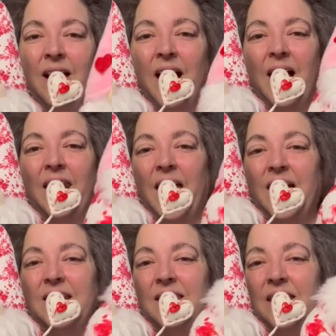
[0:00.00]
I
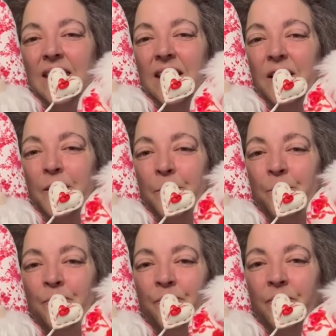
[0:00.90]
like the
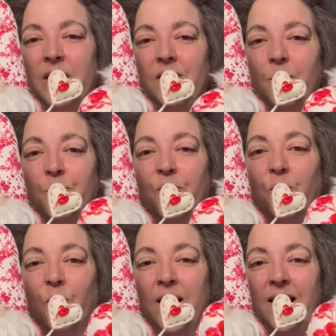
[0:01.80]
um, the
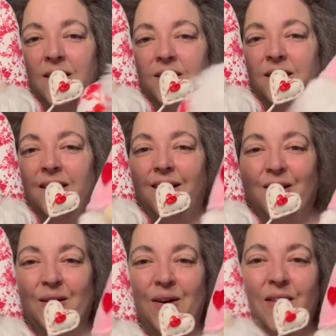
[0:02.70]
print
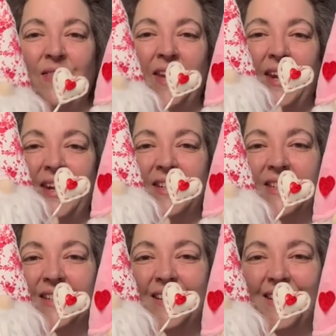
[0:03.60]
on these.